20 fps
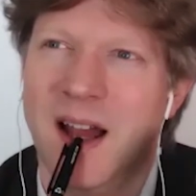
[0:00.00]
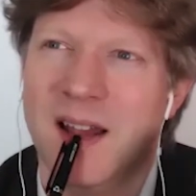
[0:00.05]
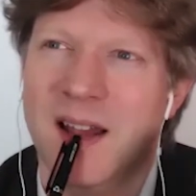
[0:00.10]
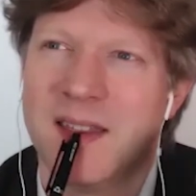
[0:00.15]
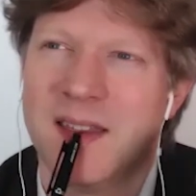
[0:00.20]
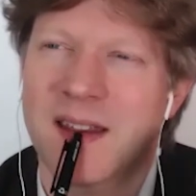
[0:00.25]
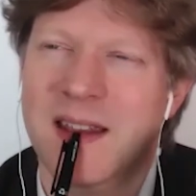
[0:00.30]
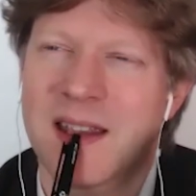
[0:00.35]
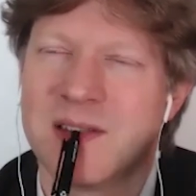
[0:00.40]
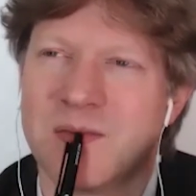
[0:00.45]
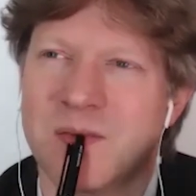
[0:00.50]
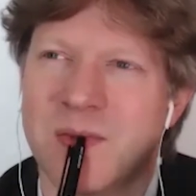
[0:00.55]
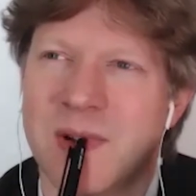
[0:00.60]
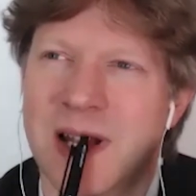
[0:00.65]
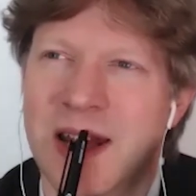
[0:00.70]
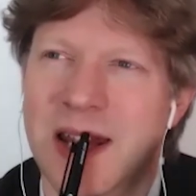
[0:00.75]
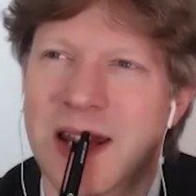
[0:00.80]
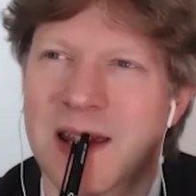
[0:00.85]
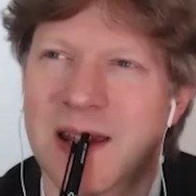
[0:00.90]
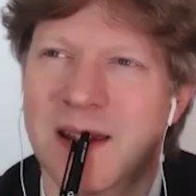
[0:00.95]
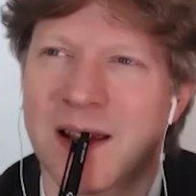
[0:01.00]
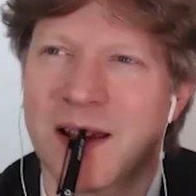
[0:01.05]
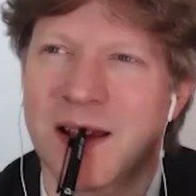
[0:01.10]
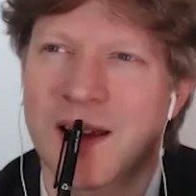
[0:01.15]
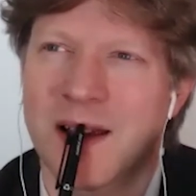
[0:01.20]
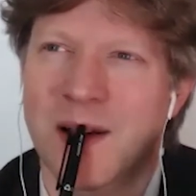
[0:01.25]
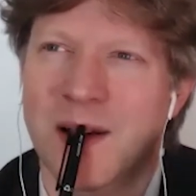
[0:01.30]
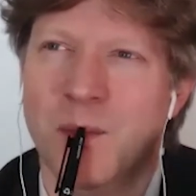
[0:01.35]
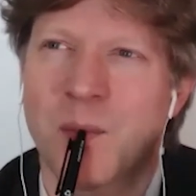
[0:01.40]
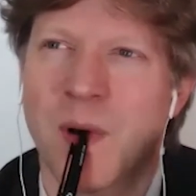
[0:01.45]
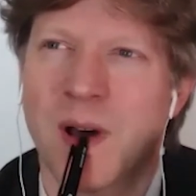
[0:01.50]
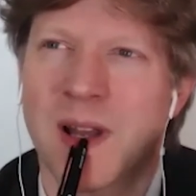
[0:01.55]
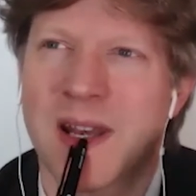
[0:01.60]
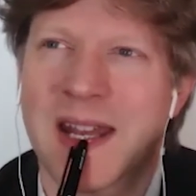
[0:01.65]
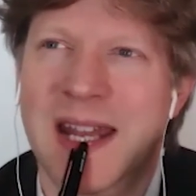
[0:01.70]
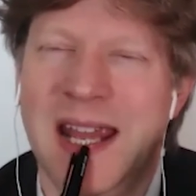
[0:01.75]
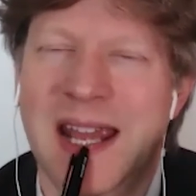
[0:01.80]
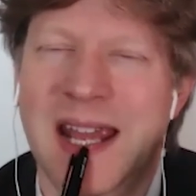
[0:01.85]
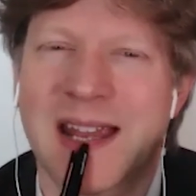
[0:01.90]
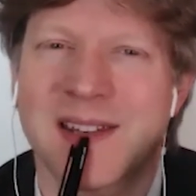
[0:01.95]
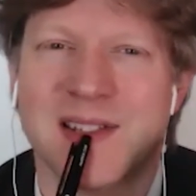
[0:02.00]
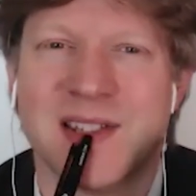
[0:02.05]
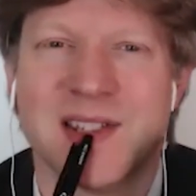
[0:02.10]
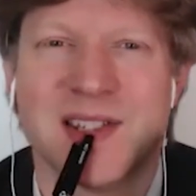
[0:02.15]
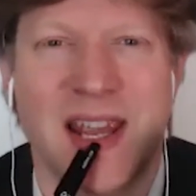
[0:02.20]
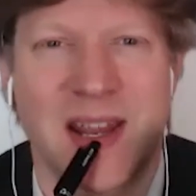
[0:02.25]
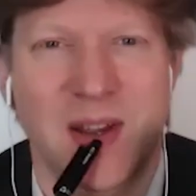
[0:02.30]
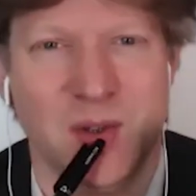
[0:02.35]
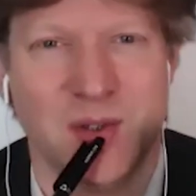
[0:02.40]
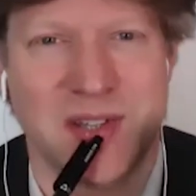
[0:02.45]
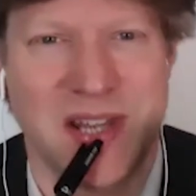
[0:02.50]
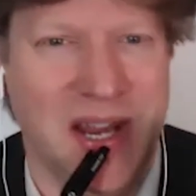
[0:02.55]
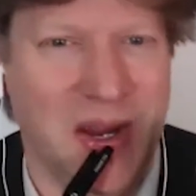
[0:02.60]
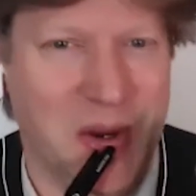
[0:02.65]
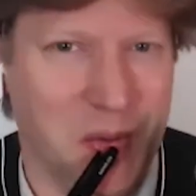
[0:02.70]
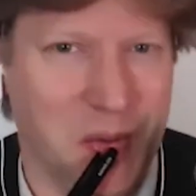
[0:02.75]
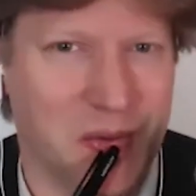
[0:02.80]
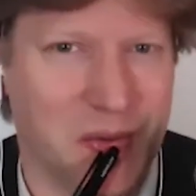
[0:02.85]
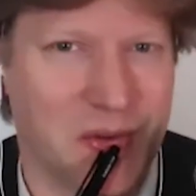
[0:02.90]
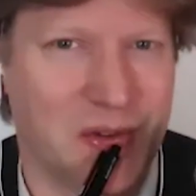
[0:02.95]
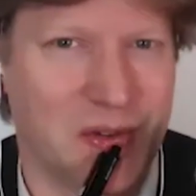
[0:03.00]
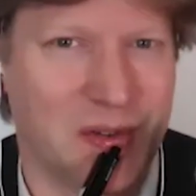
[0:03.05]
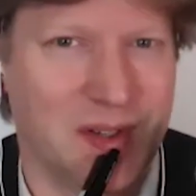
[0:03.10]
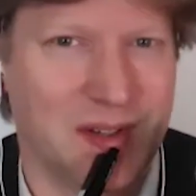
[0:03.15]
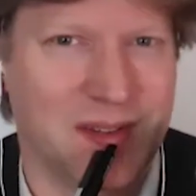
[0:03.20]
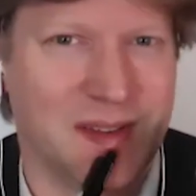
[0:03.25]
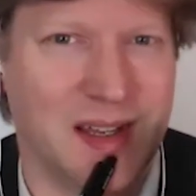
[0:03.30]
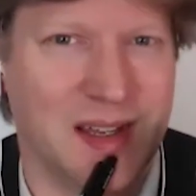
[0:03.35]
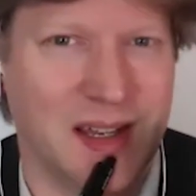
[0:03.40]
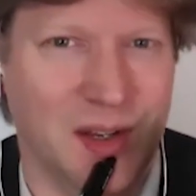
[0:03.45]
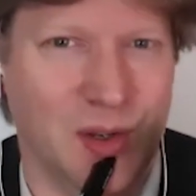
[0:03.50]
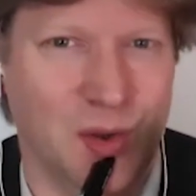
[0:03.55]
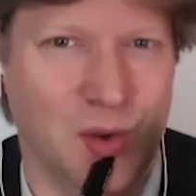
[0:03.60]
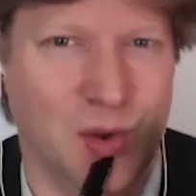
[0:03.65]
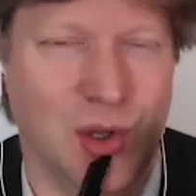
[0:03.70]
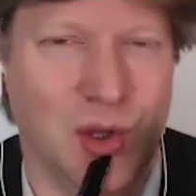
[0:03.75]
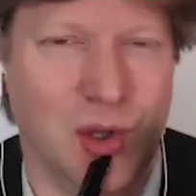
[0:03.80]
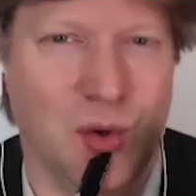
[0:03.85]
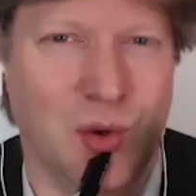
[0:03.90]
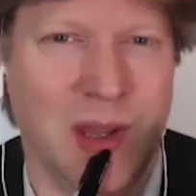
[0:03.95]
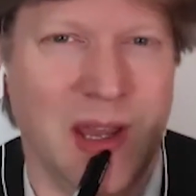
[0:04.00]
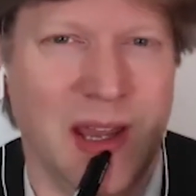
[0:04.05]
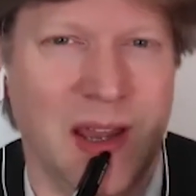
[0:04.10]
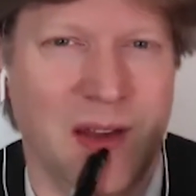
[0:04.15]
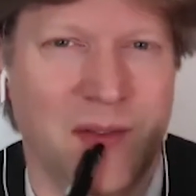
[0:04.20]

I think it's really money in, sales out that you get a